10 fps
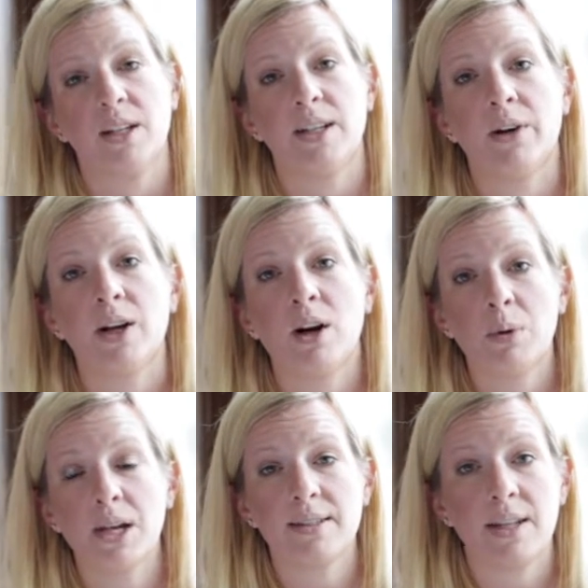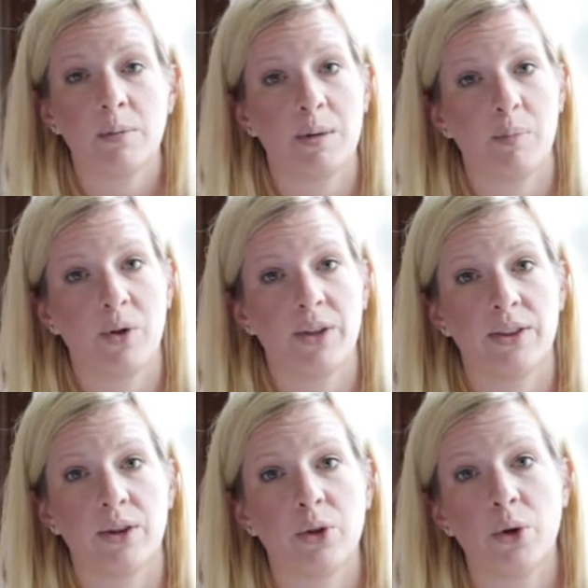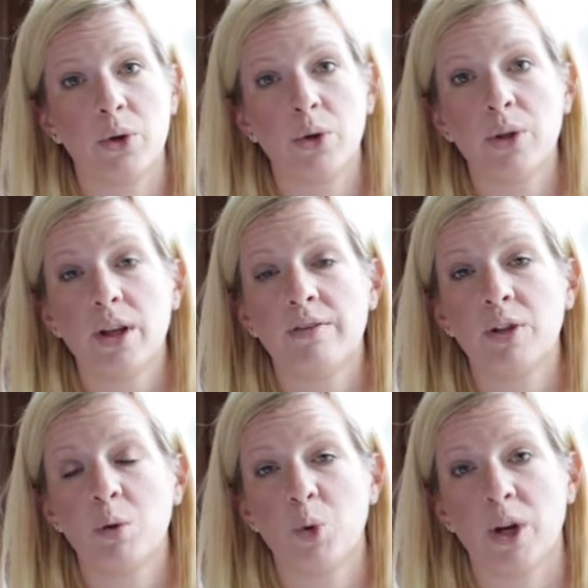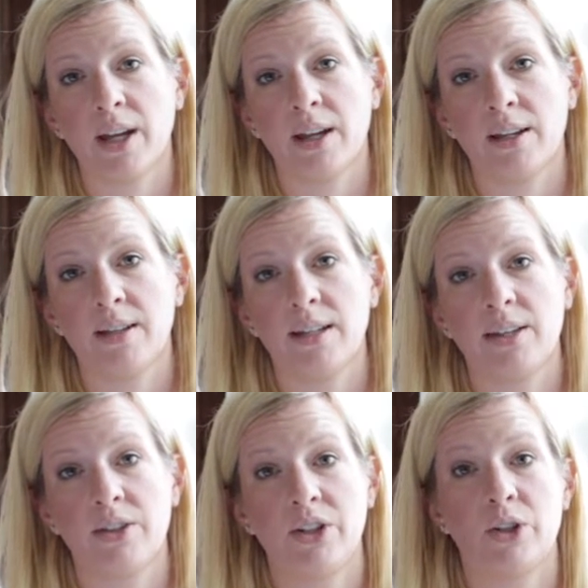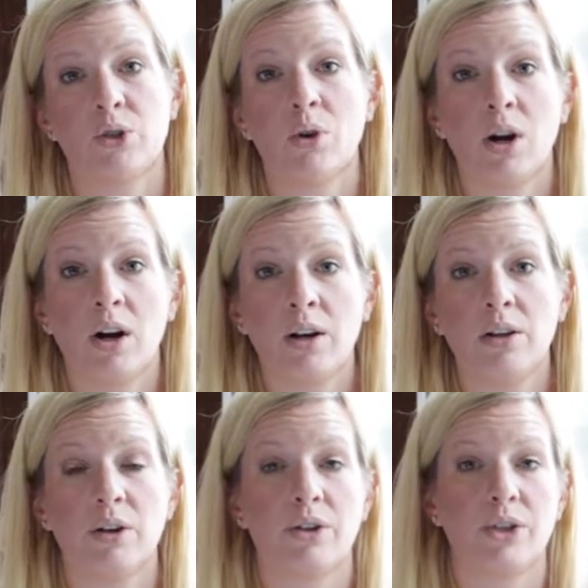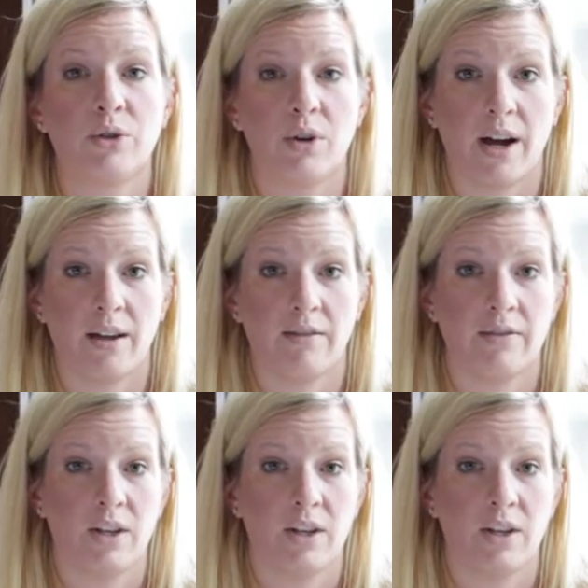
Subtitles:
Now, I always tell people that the goal of your brand is to draw or to drive.